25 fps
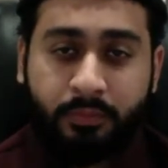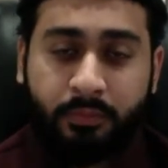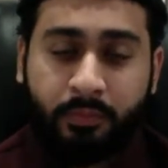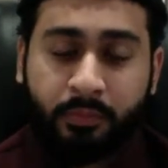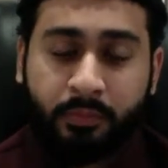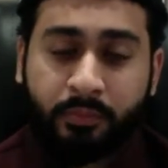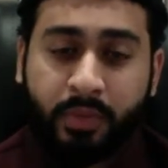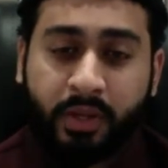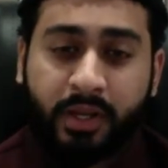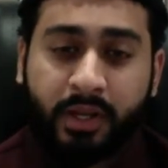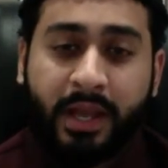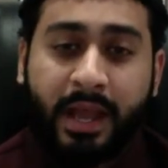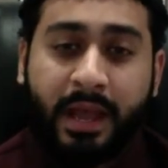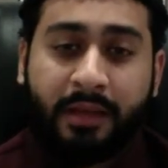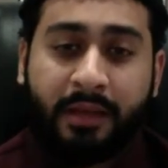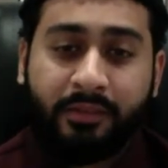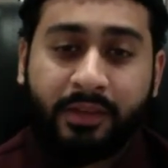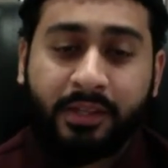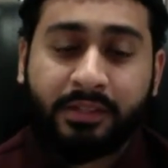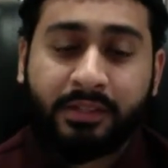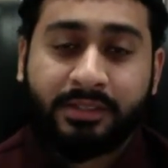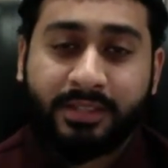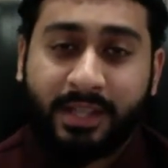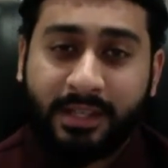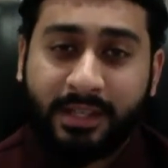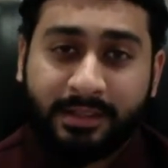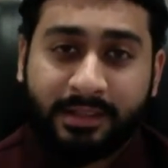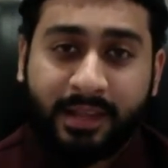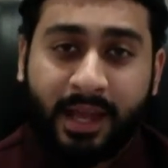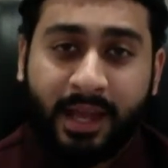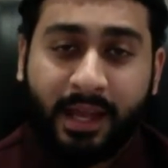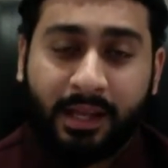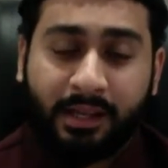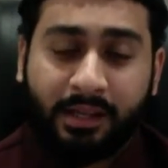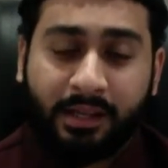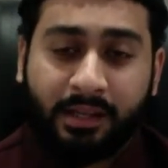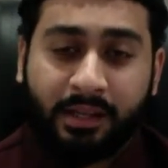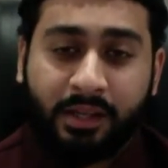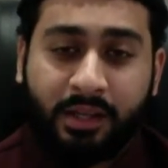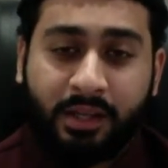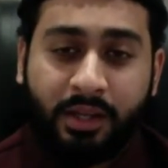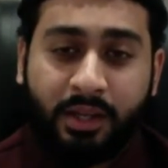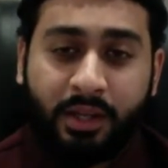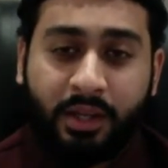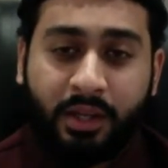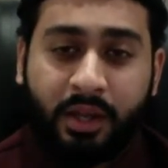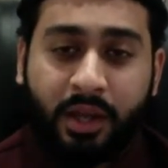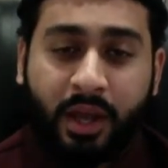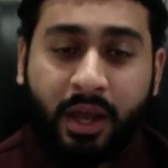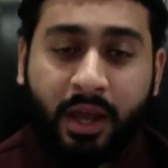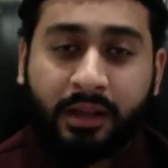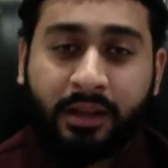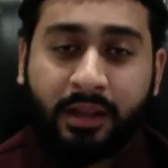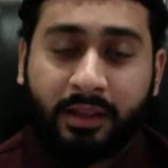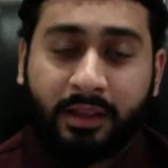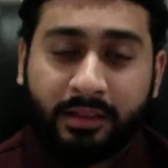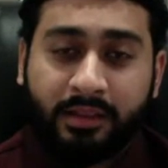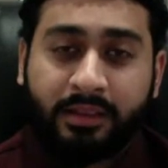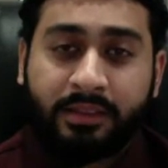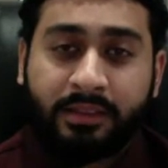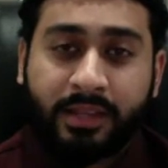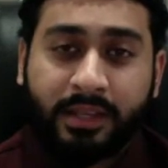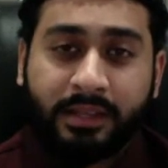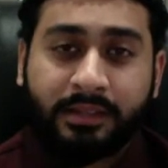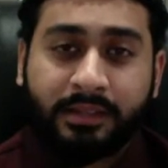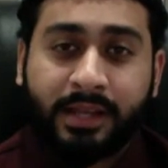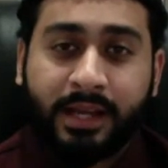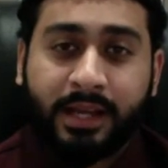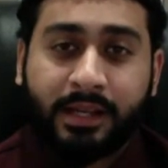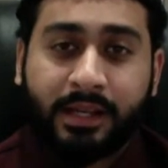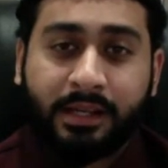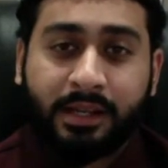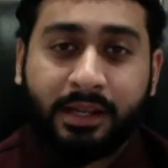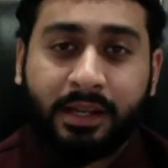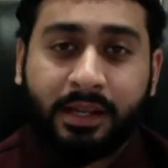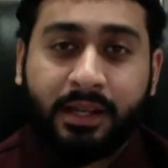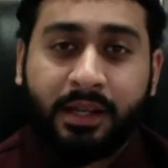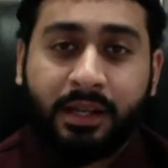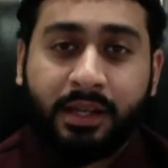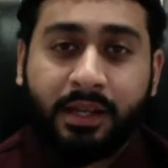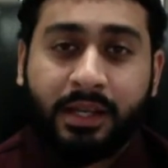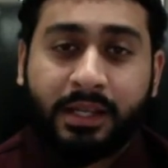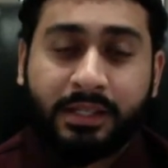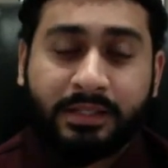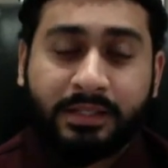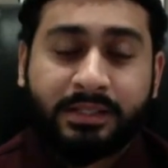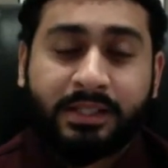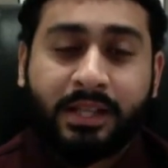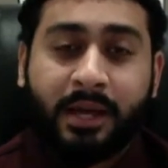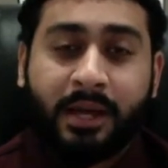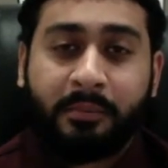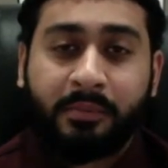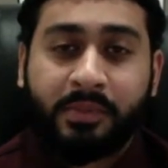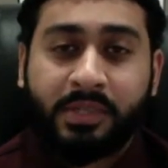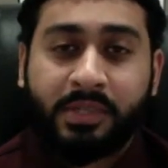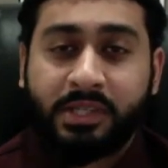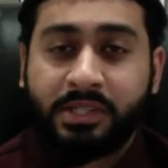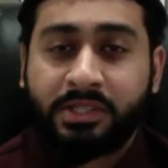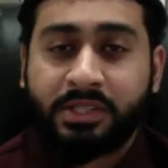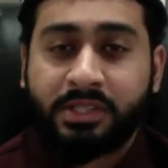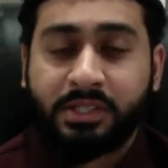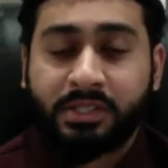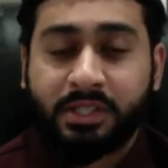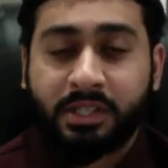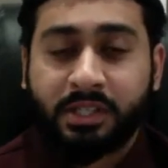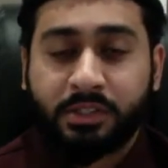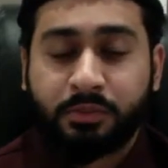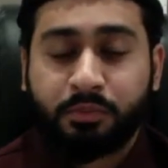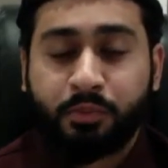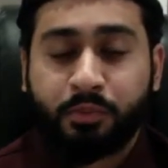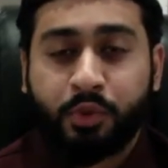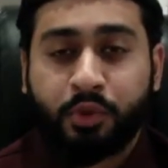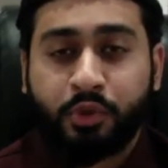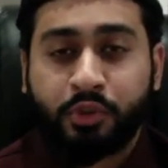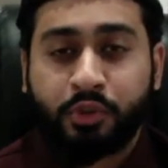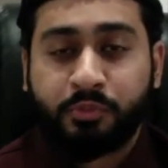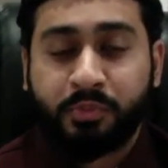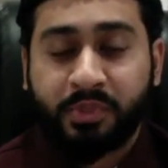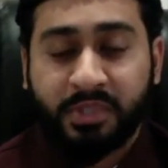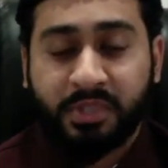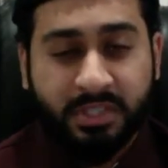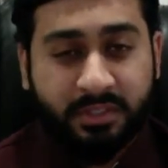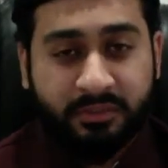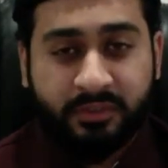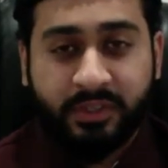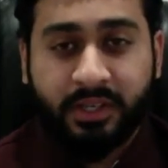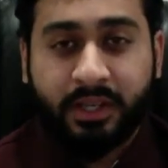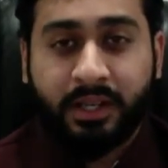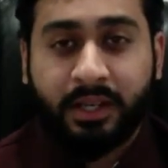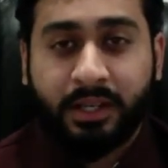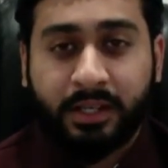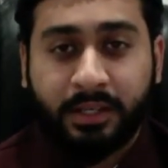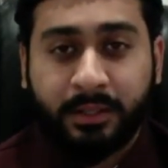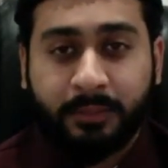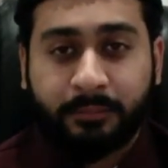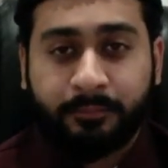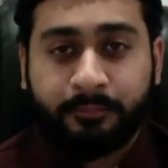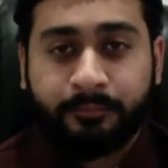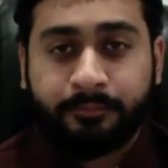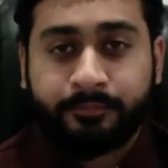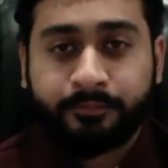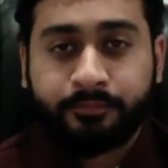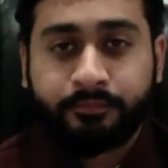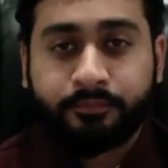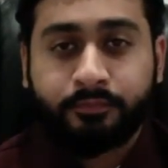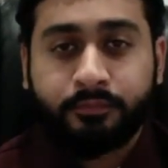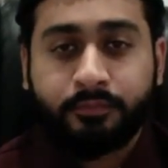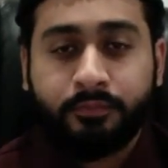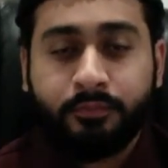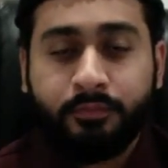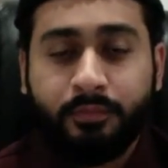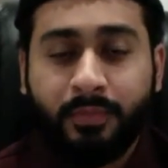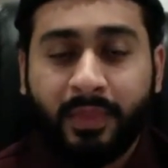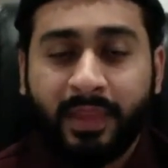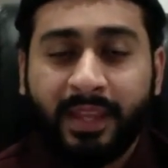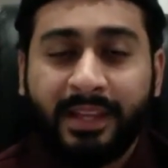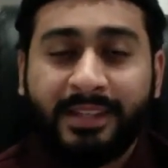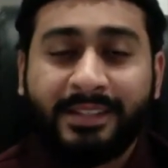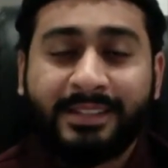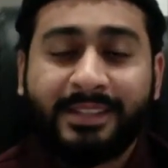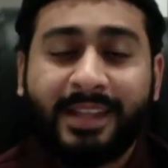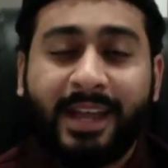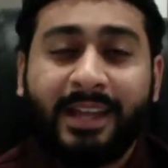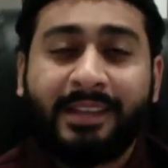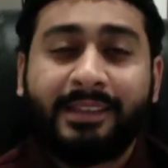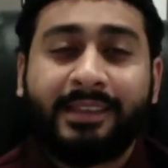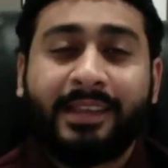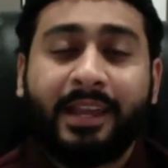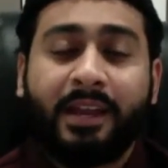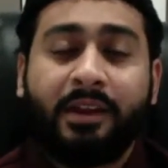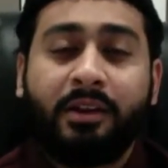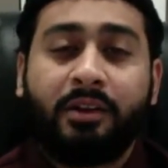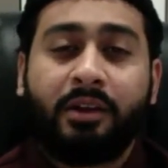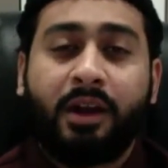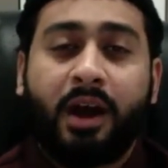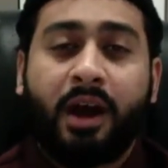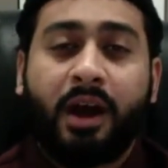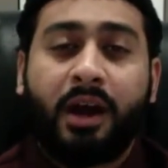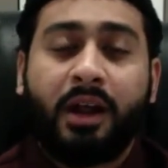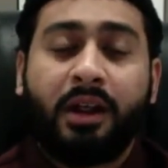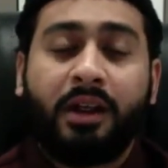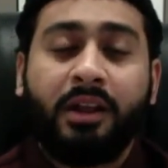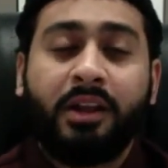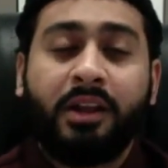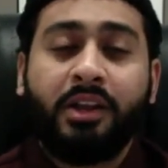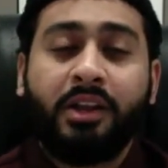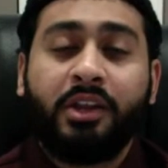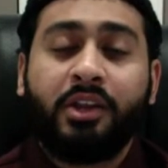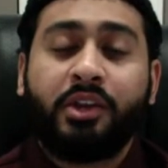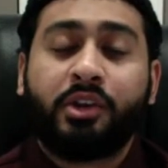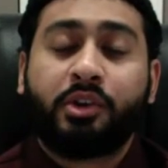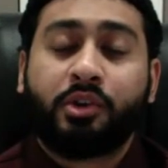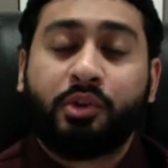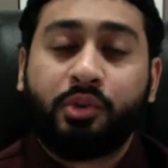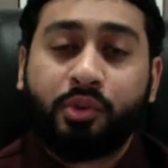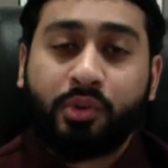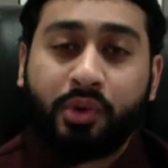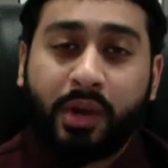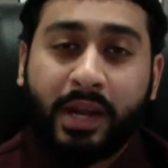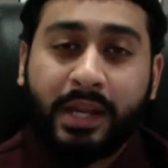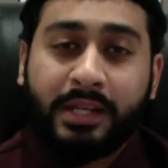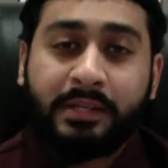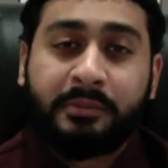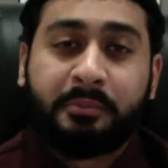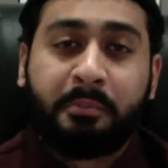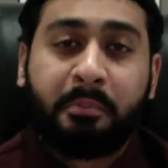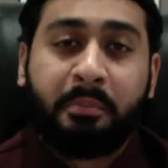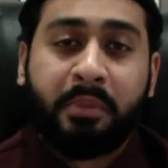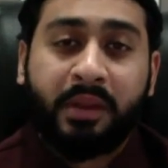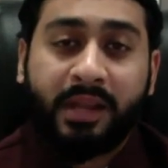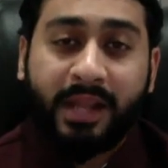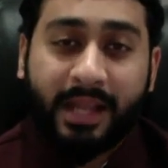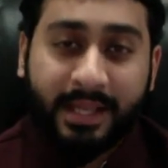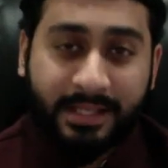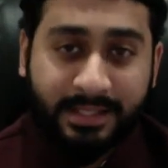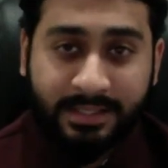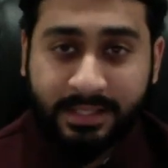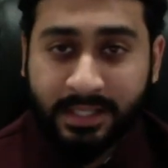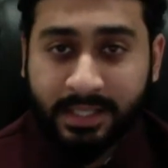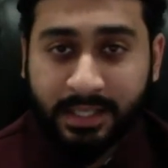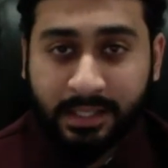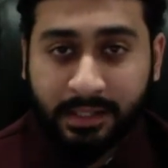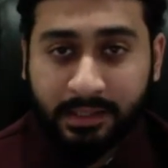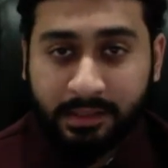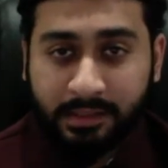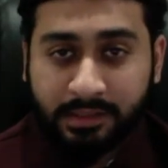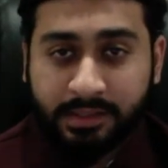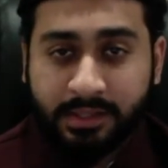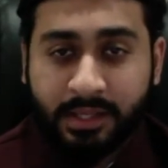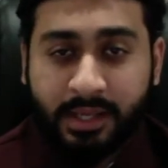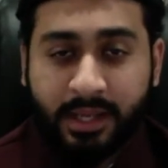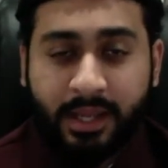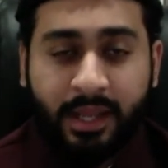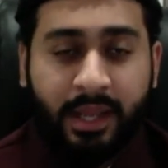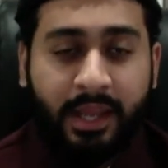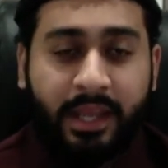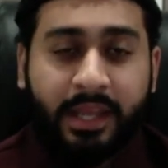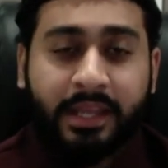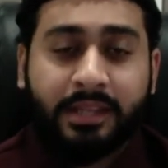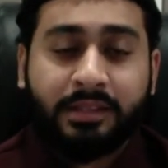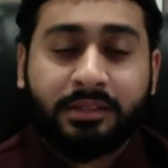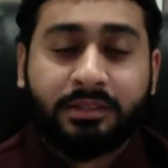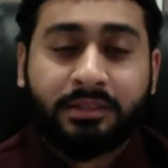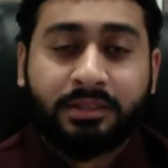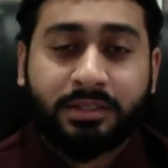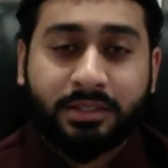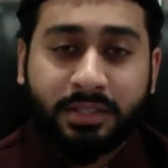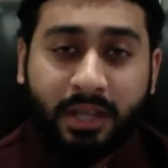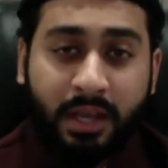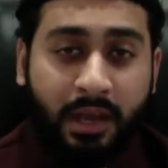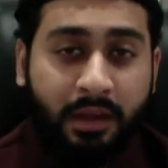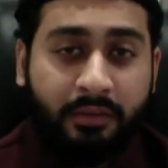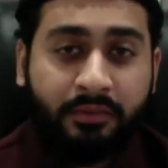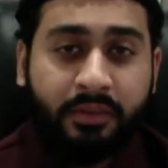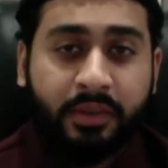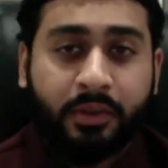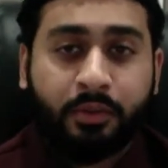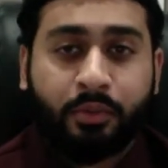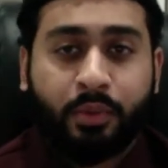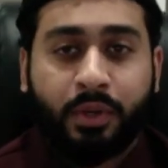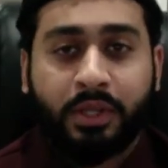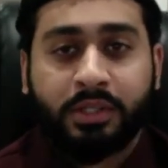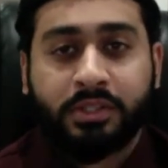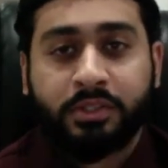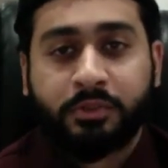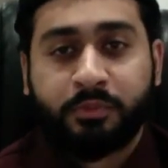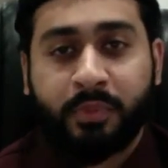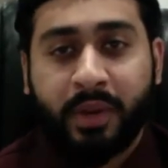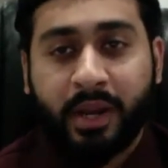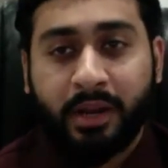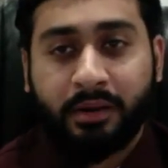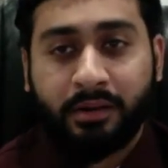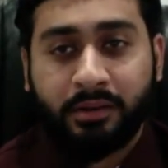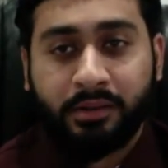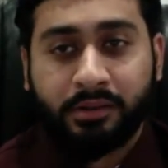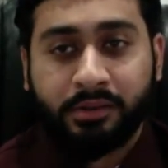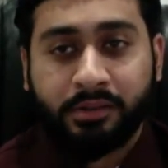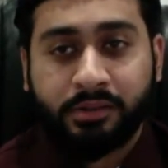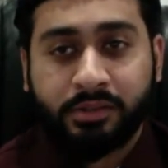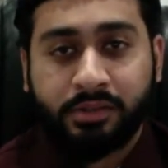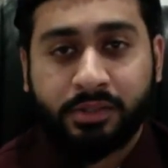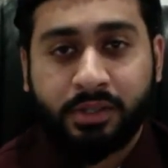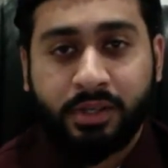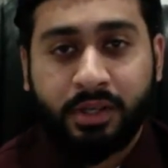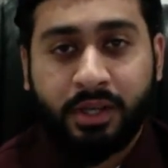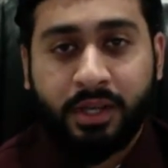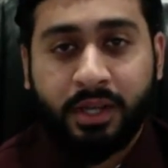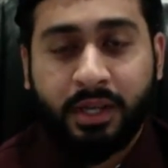But having said that, another thing that Islam teaches us more specifically is that there are great blessings in serving one's parents.